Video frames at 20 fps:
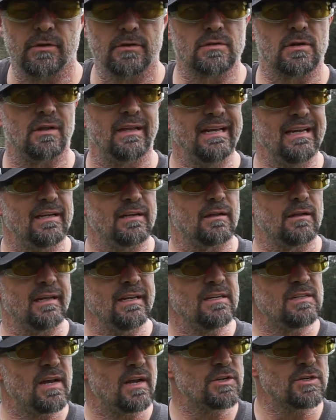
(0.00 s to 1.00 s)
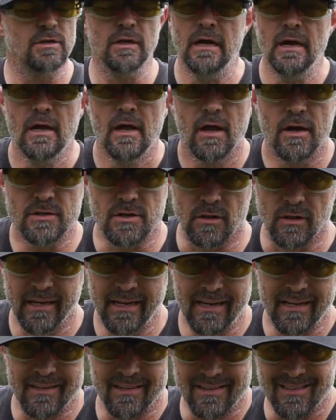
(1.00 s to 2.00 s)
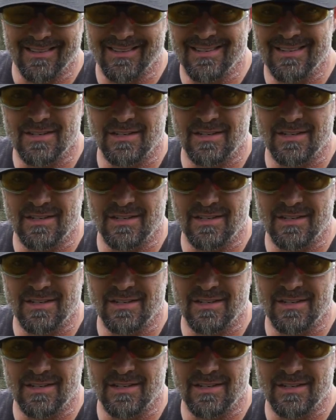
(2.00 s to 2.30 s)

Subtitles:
There's a link in the link section. There's a link in the